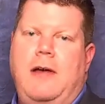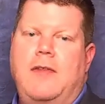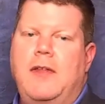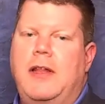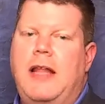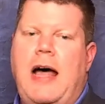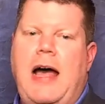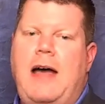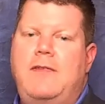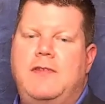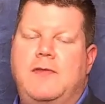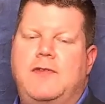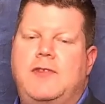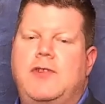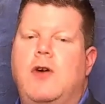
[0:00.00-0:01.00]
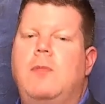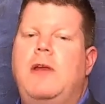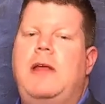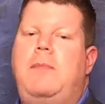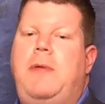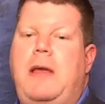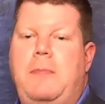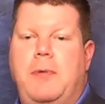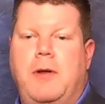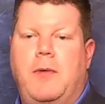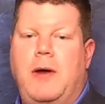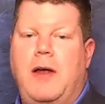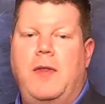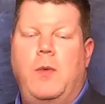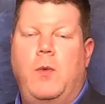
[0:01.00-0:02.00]
on the lives of so many people
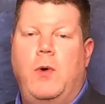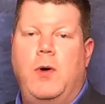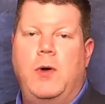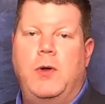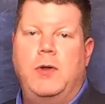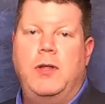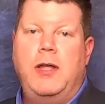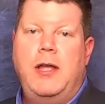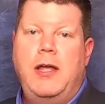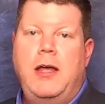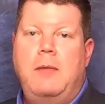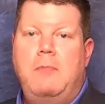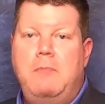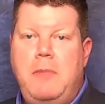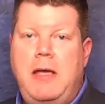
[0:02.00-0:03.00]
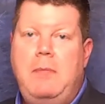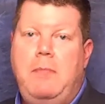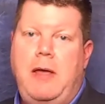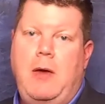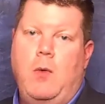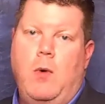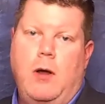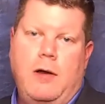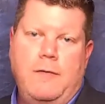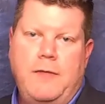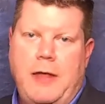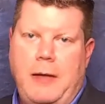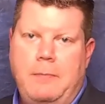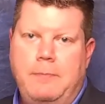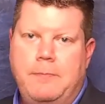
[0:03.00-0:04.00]
around the world, me being one of
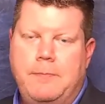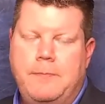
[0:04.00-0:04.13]
them.